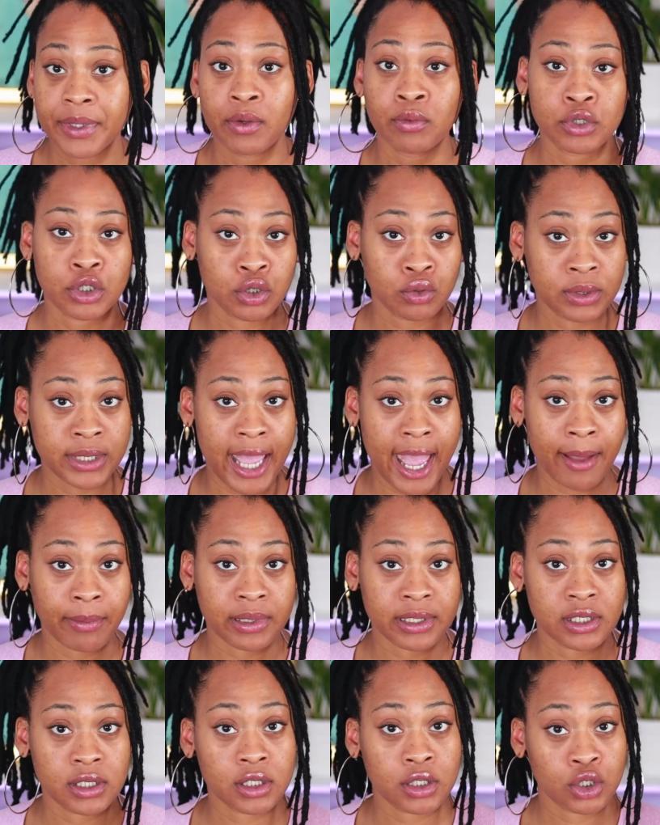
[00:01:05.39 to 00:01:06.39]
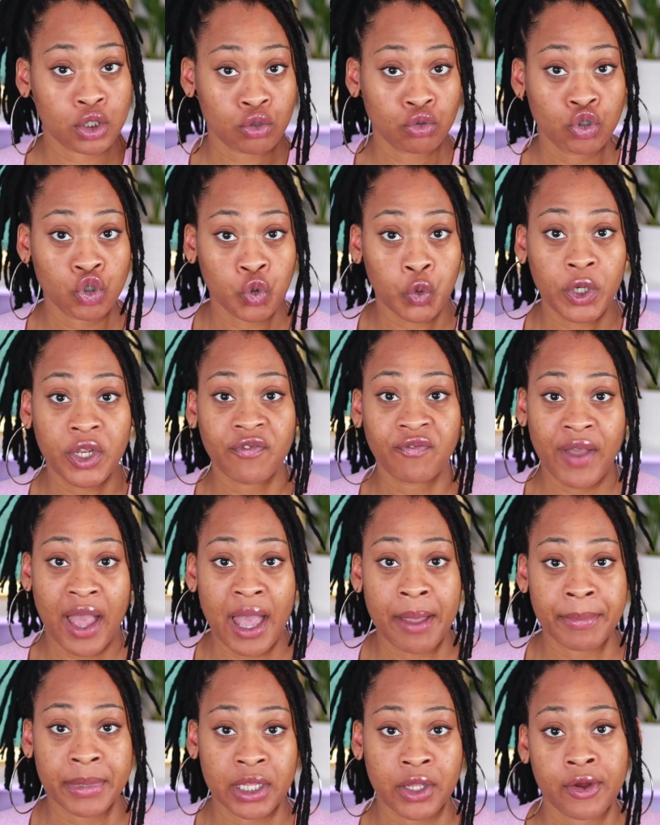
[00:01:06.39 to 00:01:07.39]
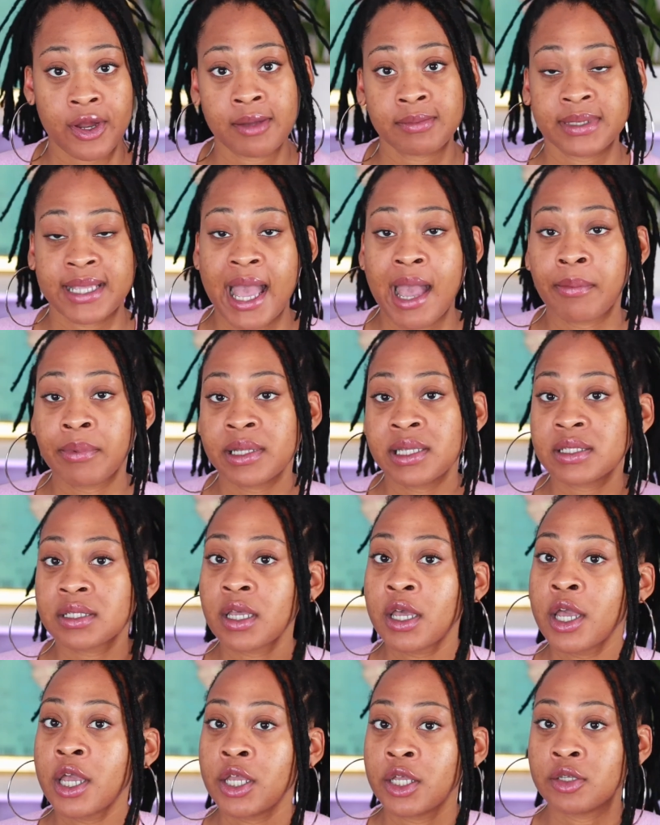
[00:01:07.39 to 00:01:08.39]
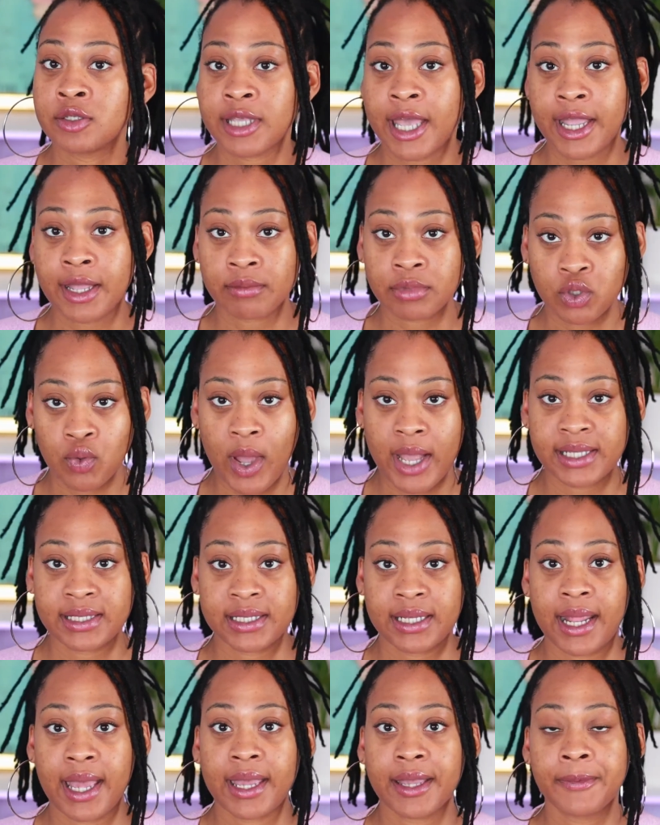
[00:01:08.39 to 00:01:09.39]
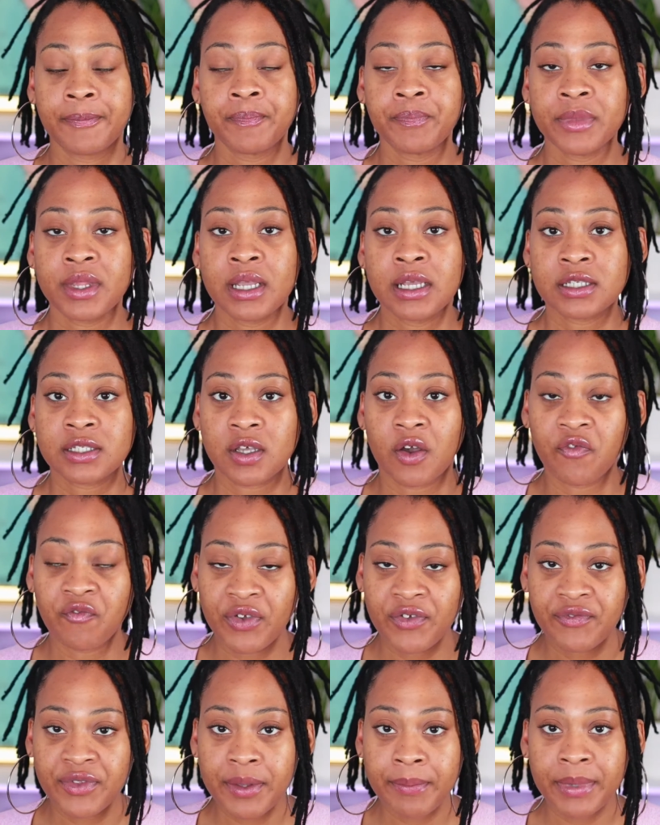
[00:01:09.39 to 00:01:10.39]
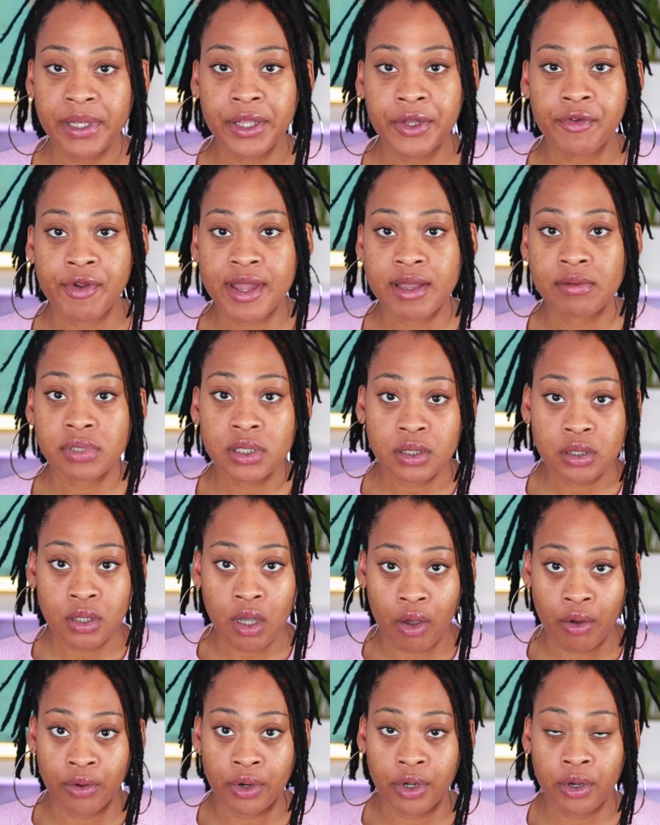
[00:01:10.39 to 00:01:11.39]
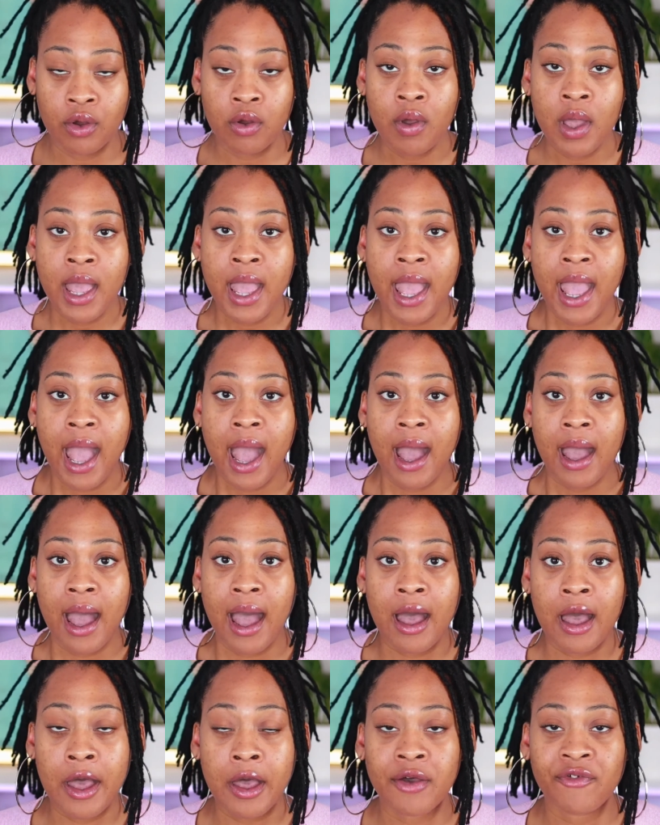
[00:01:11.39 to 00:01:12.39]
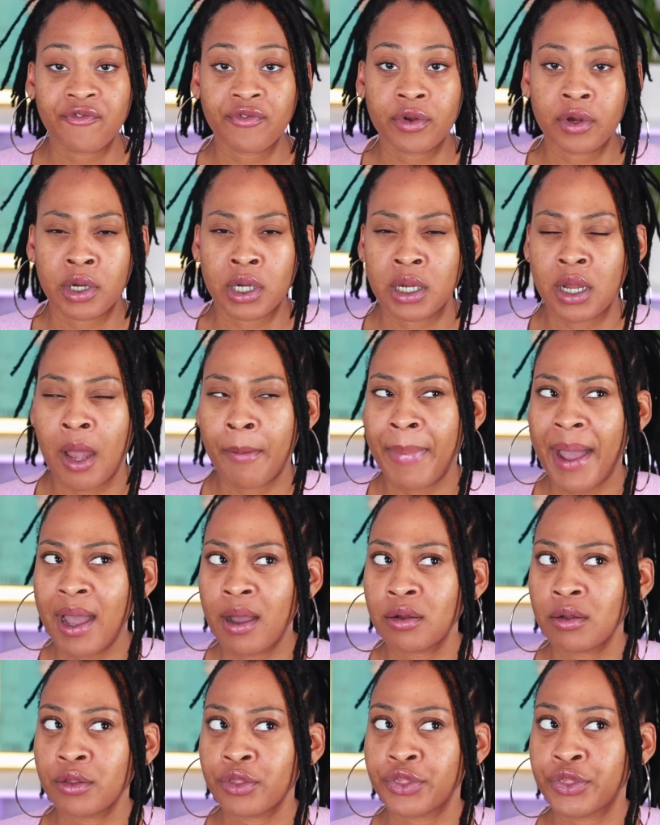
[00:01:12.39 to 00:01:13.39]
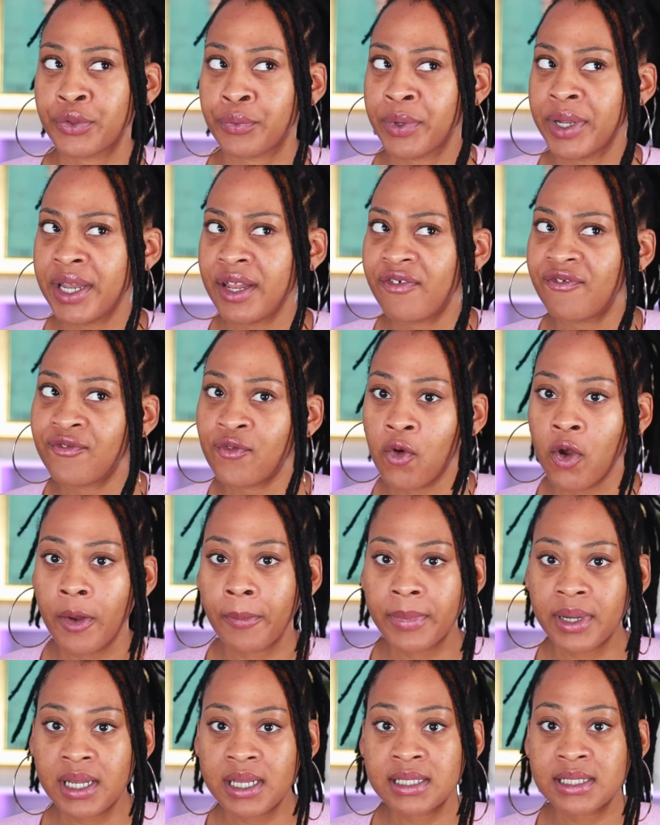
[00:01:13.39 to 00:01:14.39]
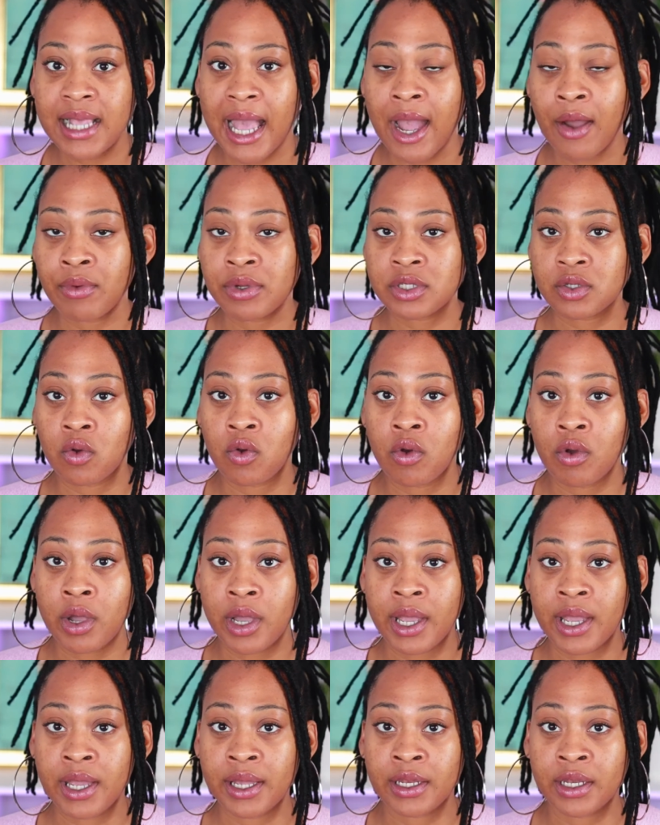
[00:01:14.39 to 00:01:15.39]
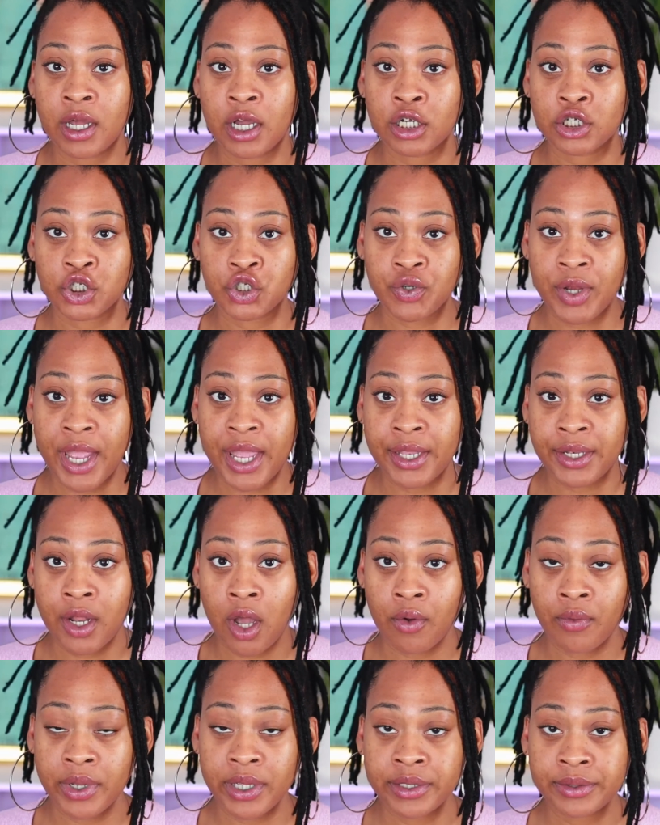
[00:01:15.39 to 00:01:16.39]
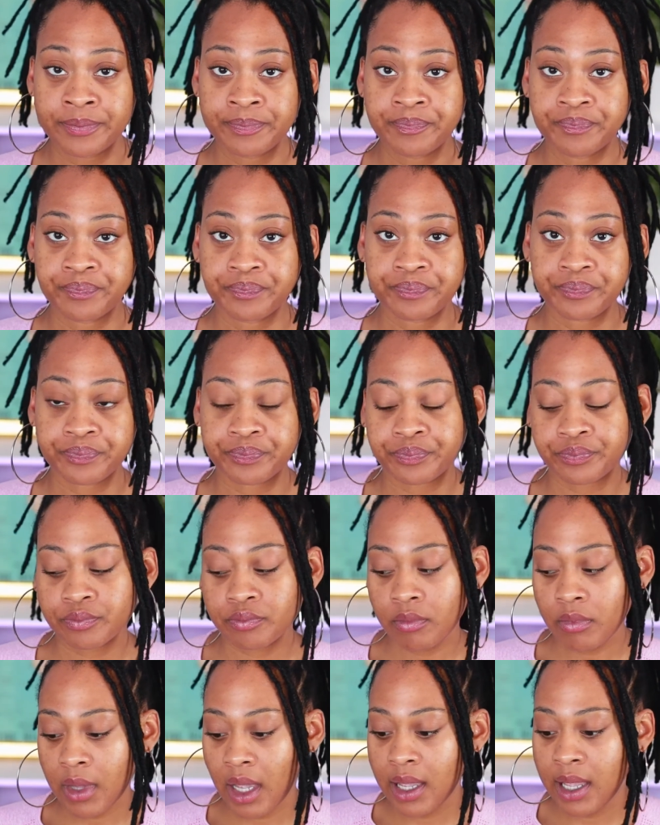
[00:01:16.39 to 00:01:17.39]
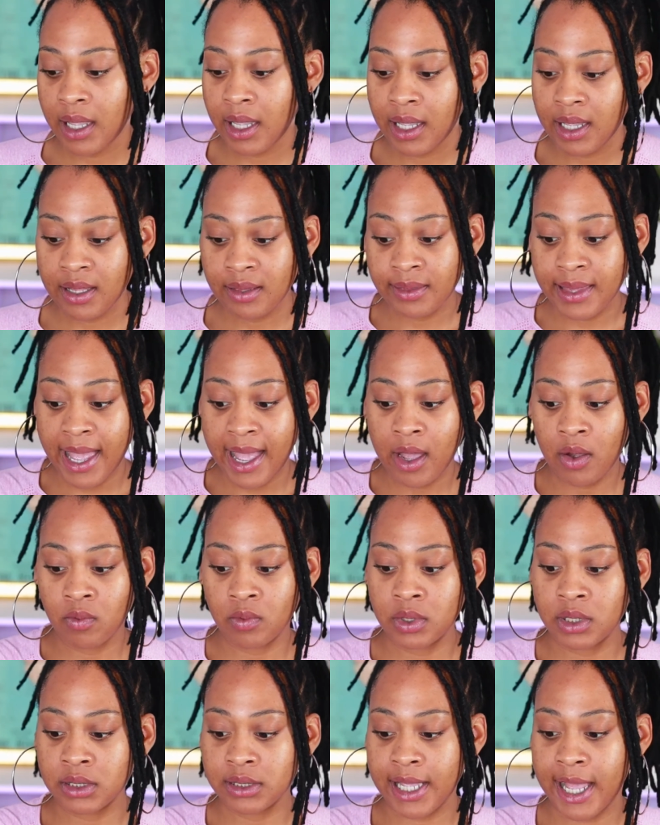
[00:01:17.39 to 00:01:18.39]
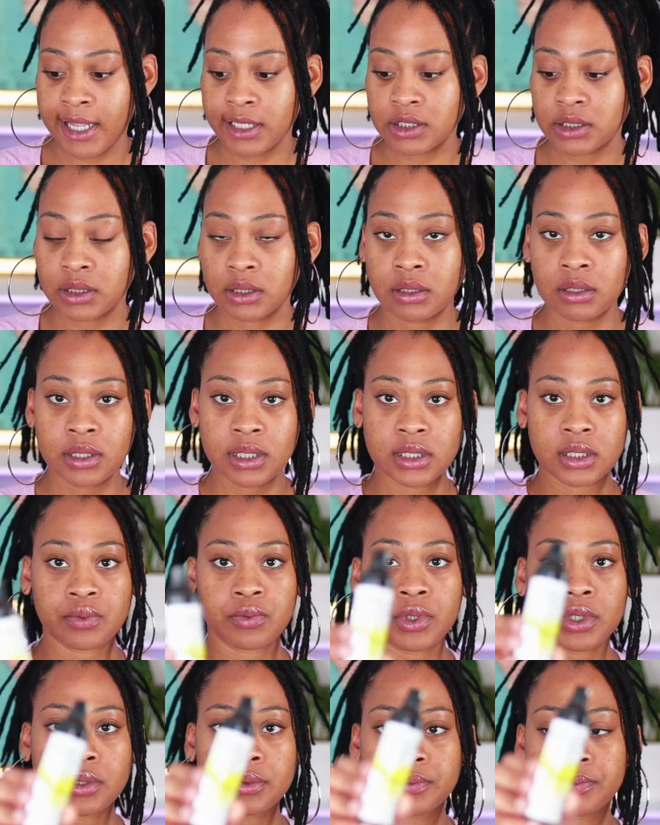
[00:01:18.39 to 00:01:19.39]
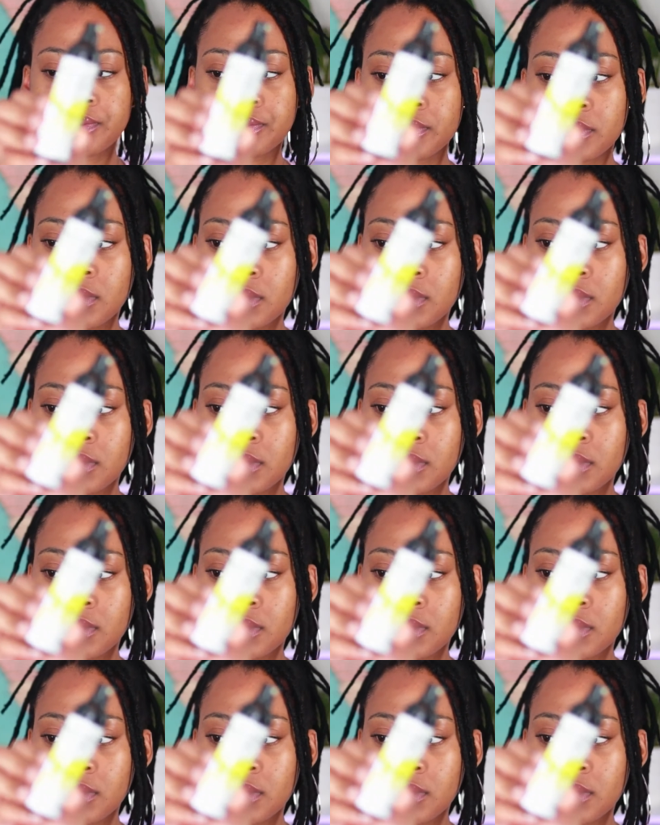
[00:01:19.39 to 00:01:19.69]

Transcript: It was 2 tablets, 2 25 milligram tablets. You take them twice a day. So 50 milligrams total. For about 3 to 4 months, I was on a tretinoin, and that was actually this one.